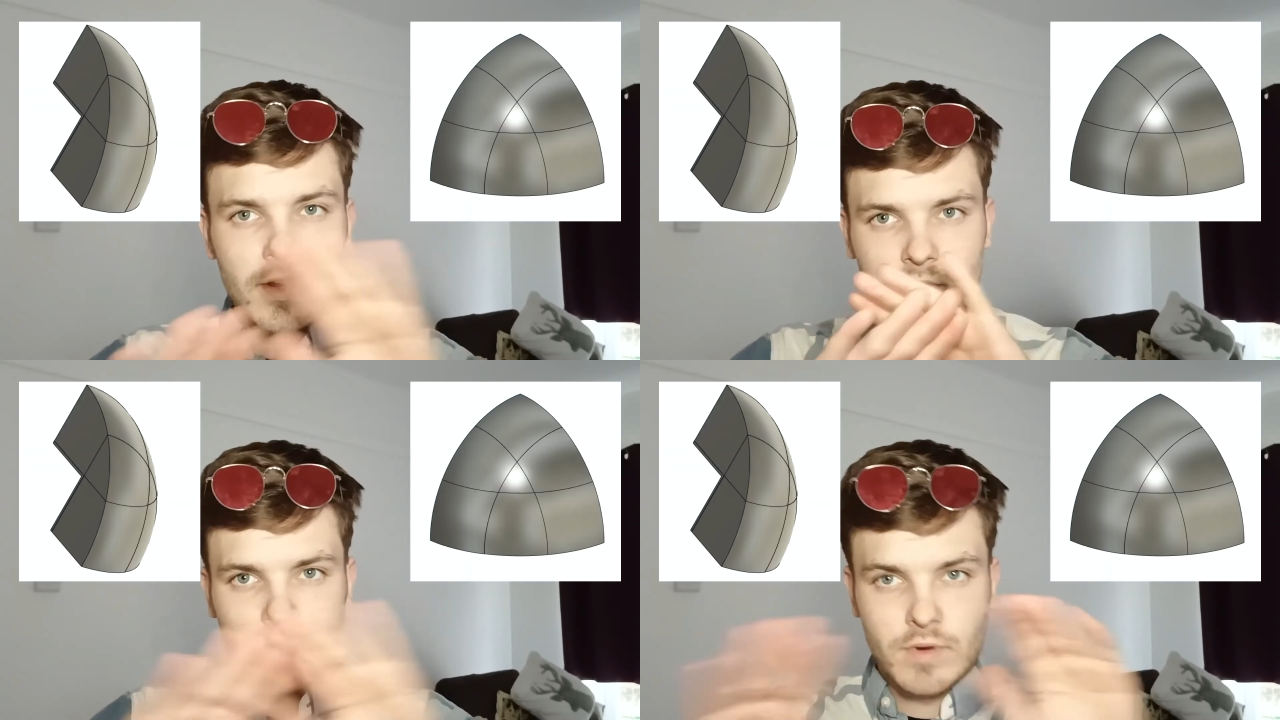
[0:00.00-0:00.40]

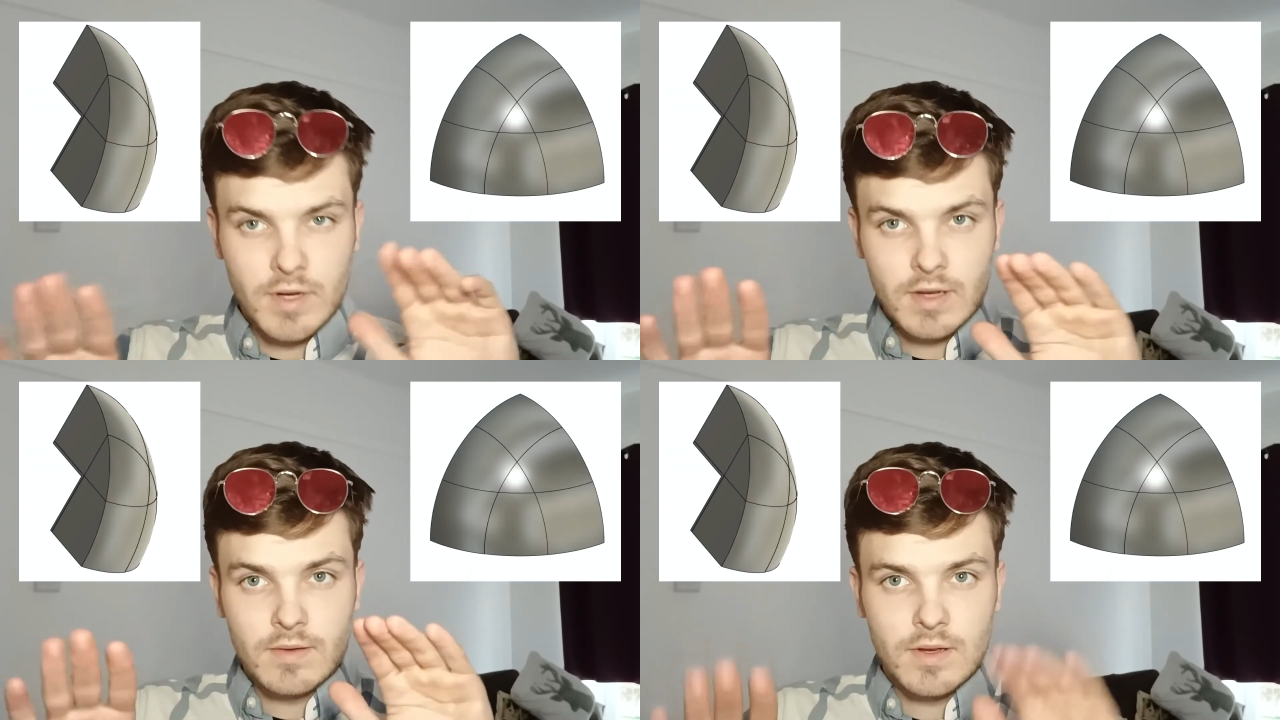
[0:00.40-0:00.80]
kind of drawn
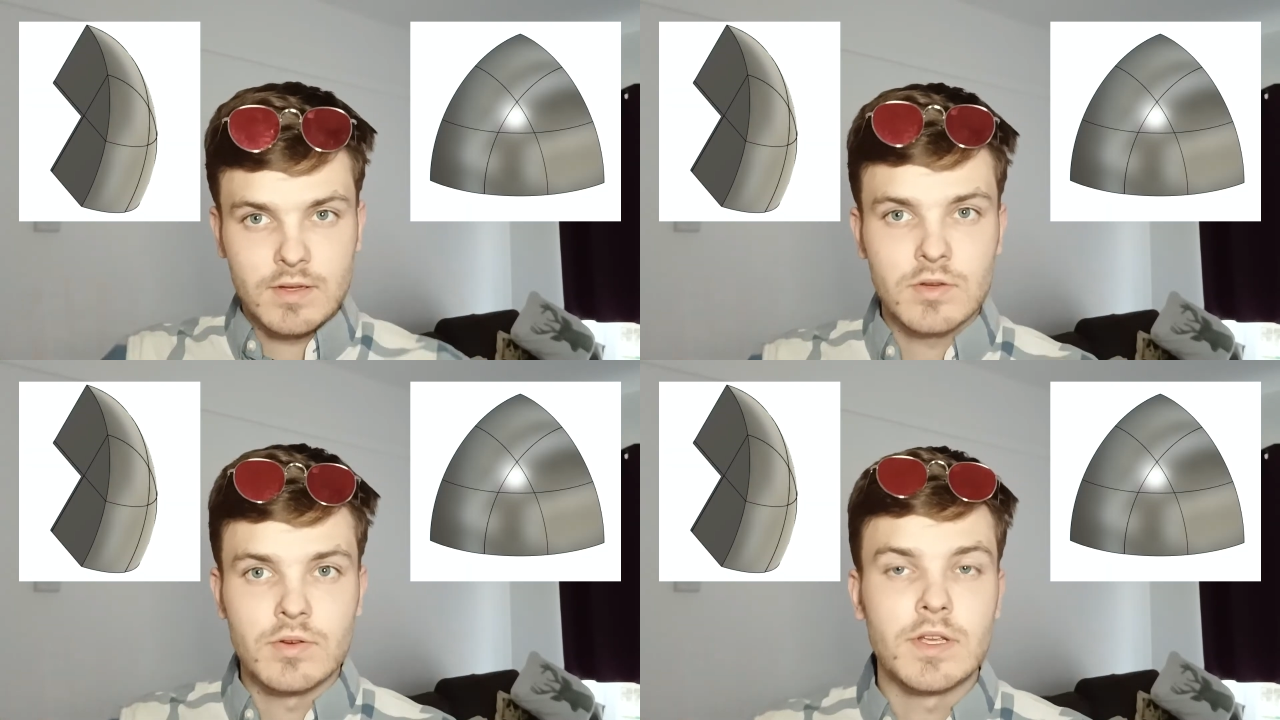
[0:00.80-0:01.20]
in a
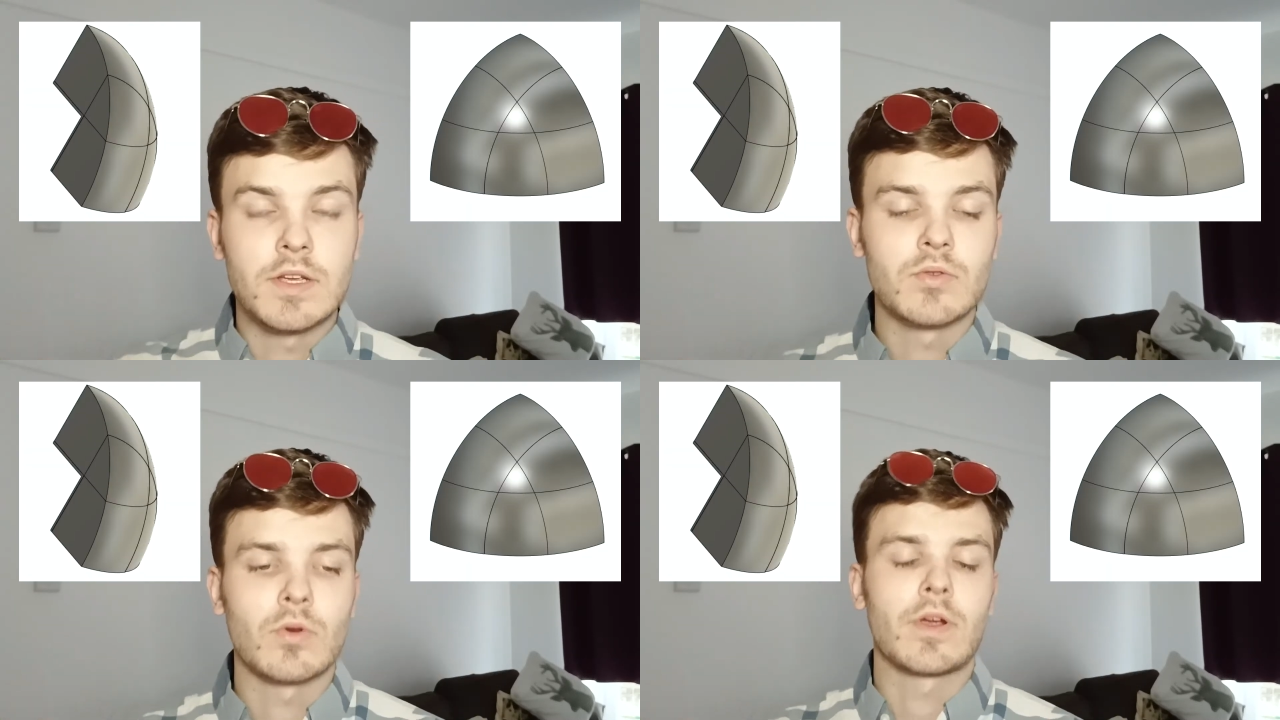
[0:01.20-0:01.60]

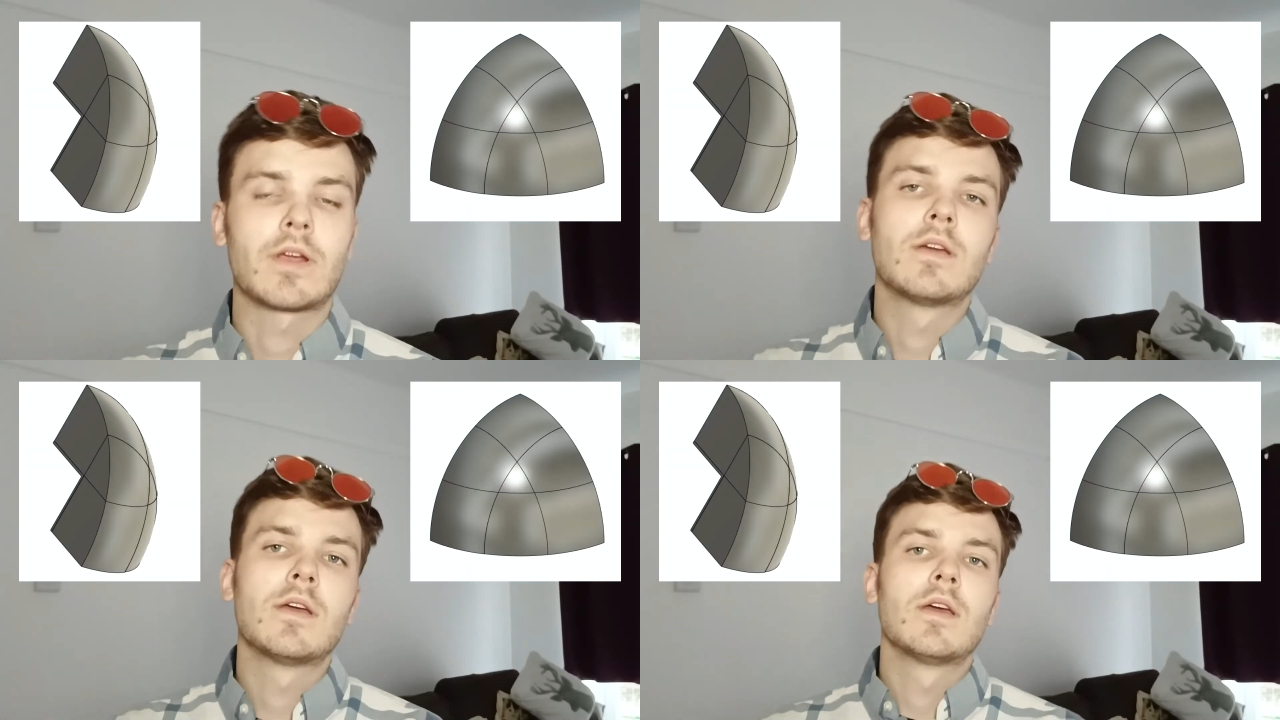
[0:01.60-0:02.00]
2D drawing.